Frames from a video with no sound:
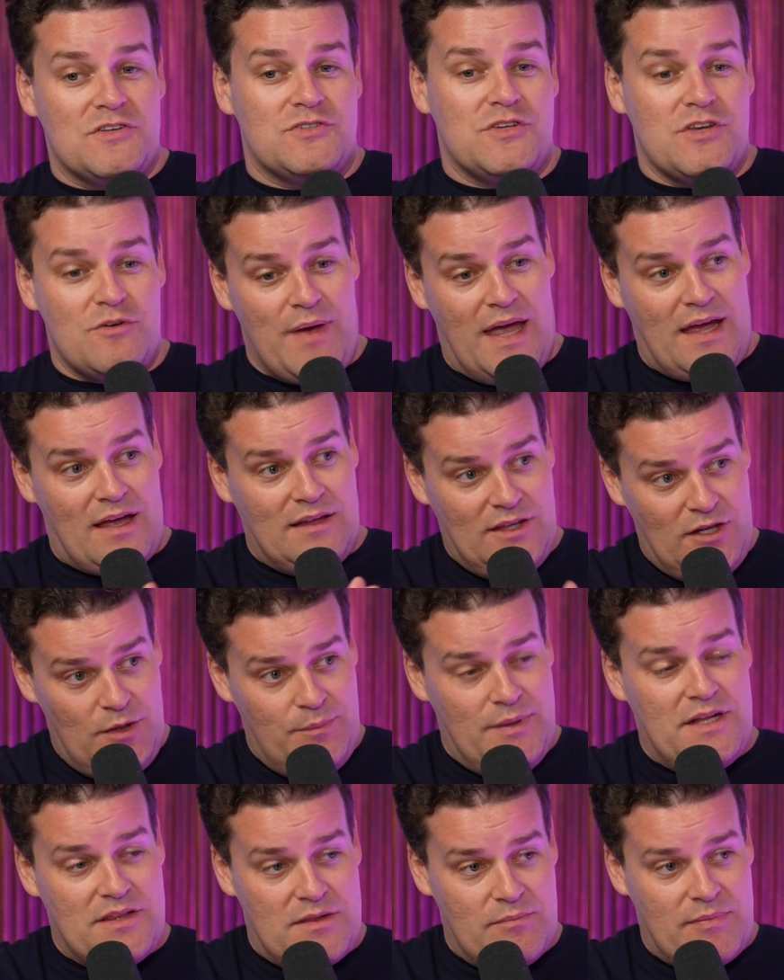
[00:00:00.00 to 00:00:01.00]
So you make a little
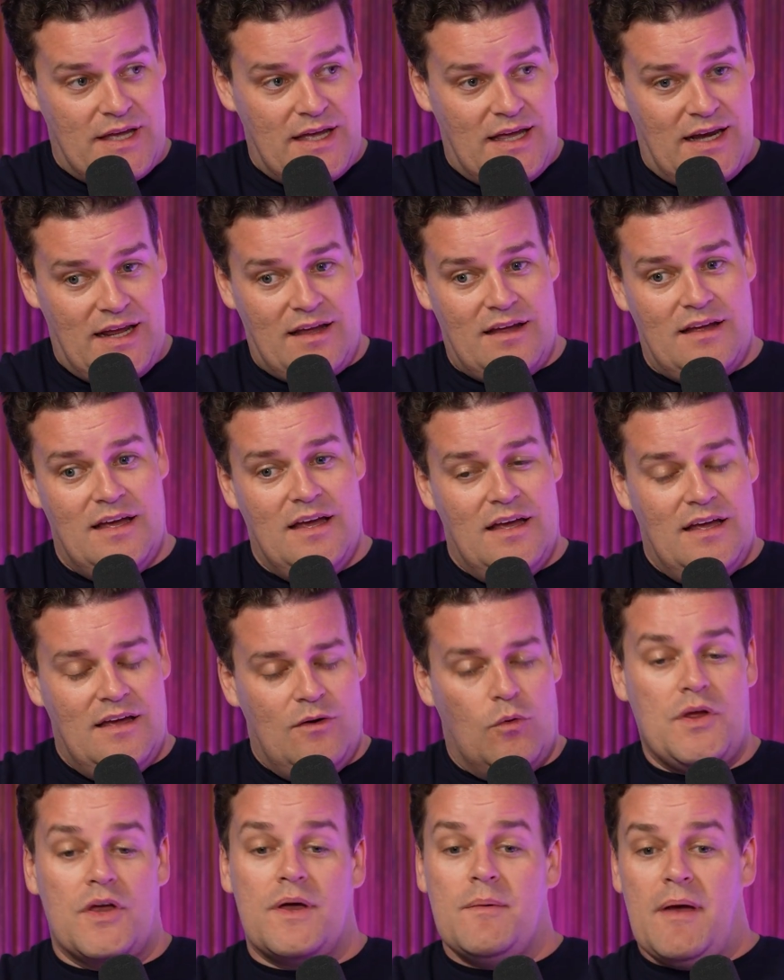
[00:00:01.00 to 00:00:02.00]
bit at the beginning,
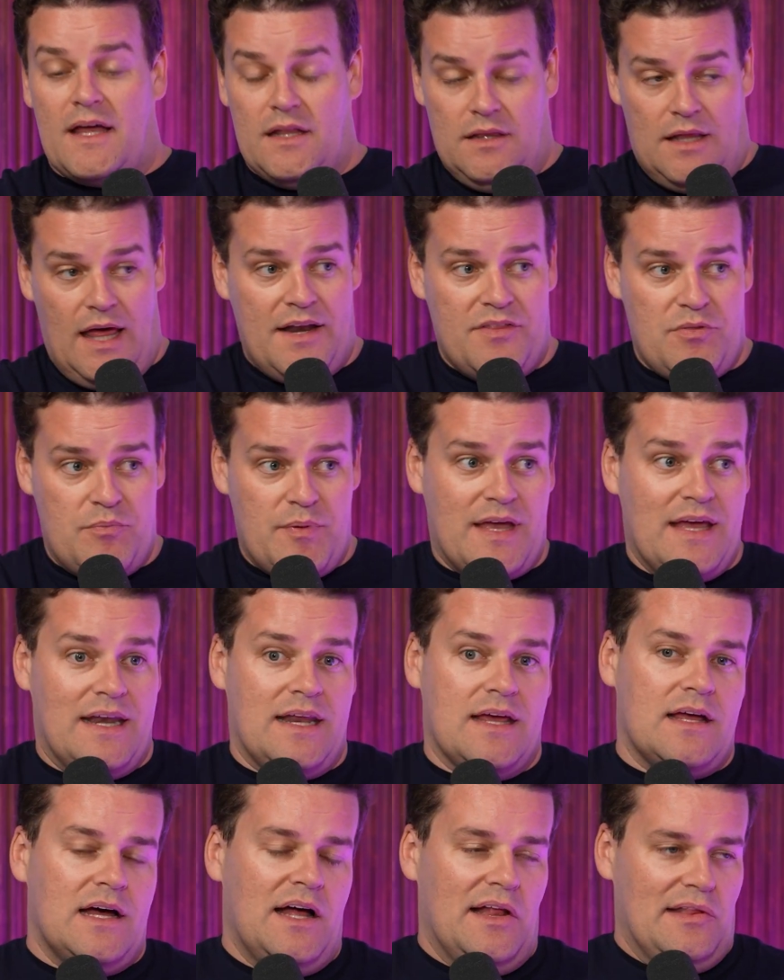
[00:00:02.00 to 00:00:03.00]
or you can make a lot at the
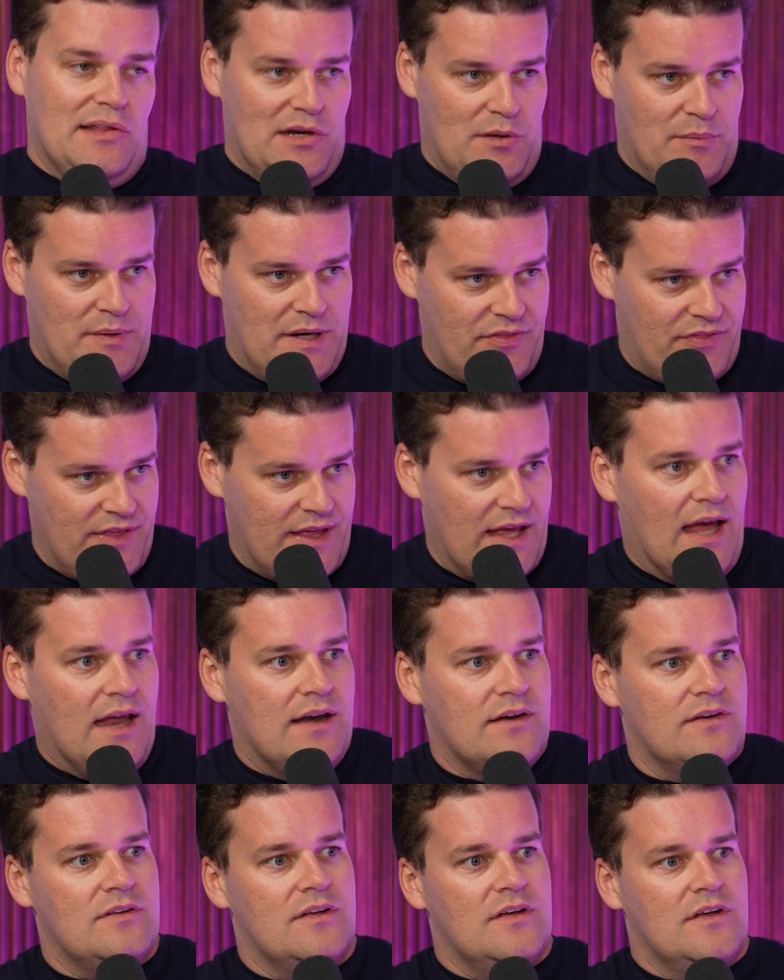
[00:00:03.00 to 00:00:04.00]
beginning, a little bit at the
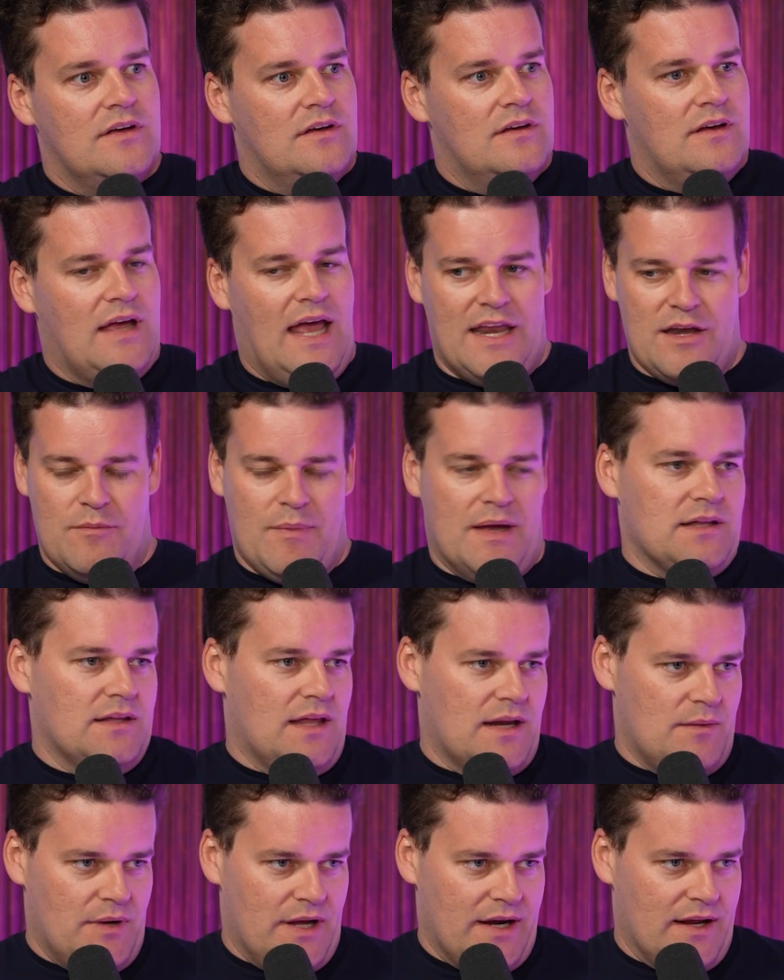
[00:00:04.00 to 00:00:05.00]
end, and you make a
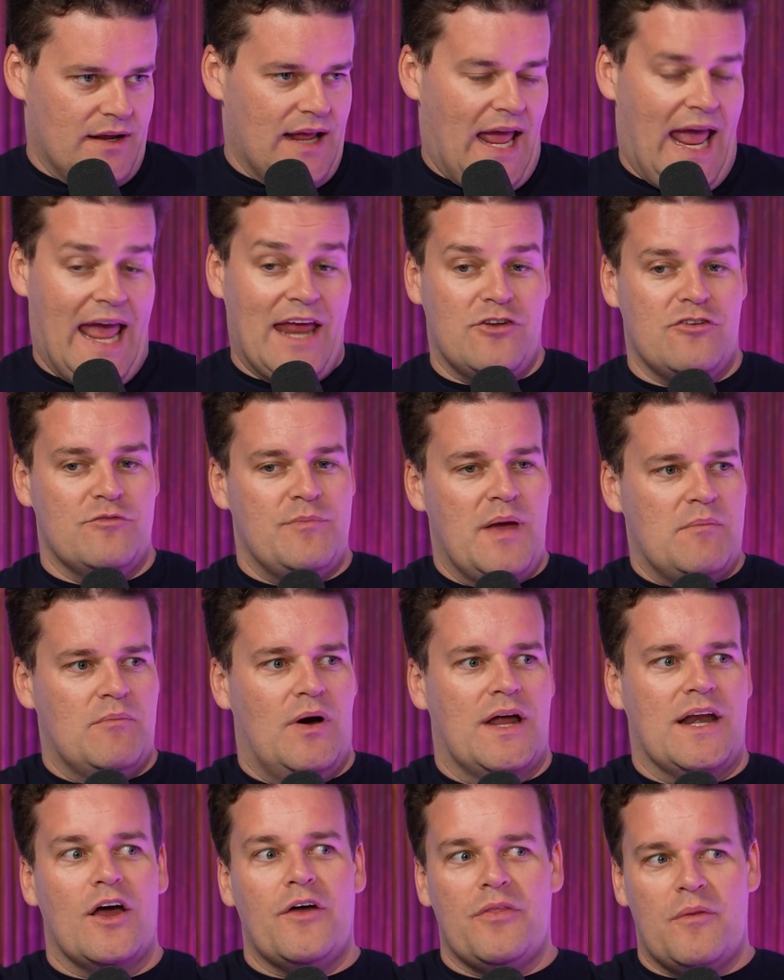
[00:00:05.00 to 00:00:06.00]
lot of money, and you've made
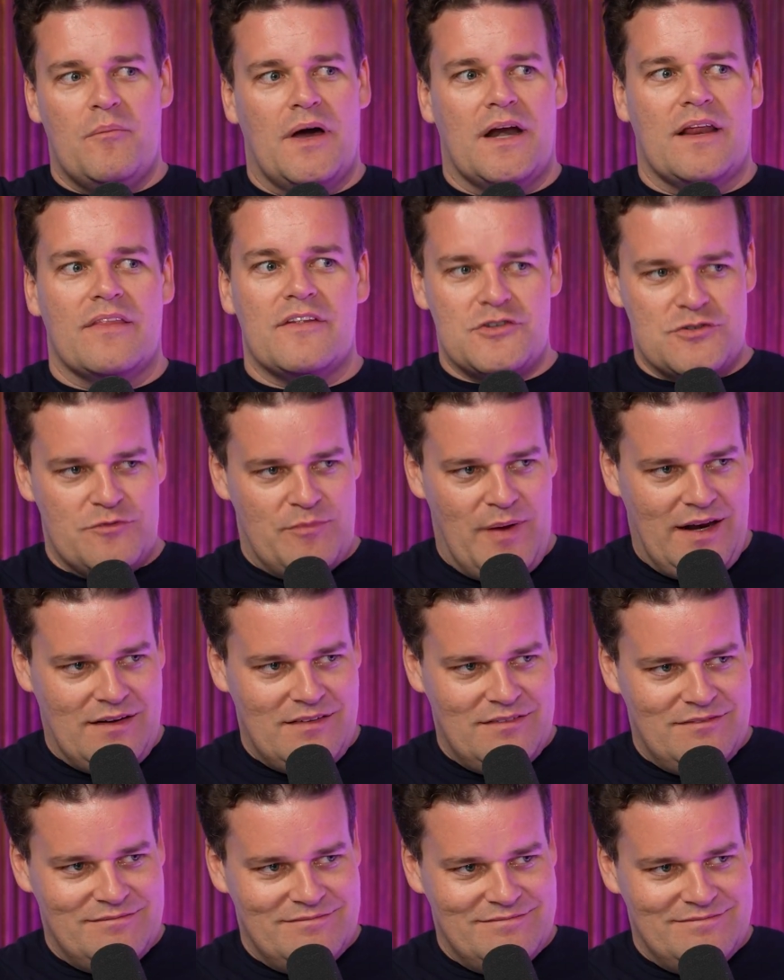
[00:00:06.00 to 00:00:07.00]
money on the money that you've made.
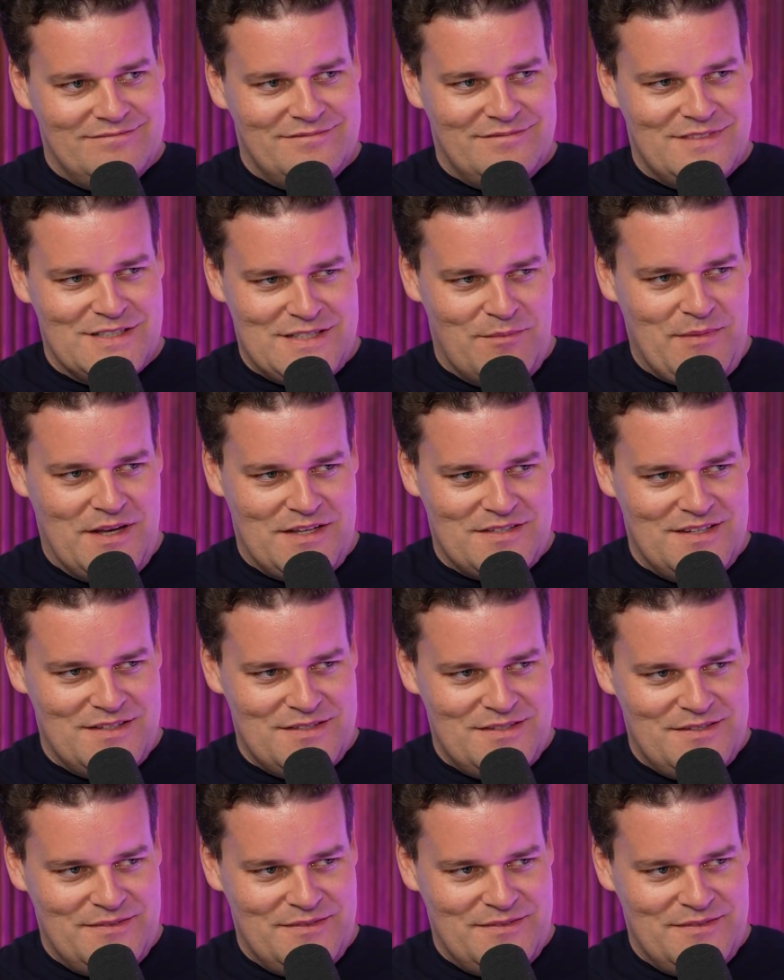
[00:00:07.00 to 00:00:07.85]
Does that make sense?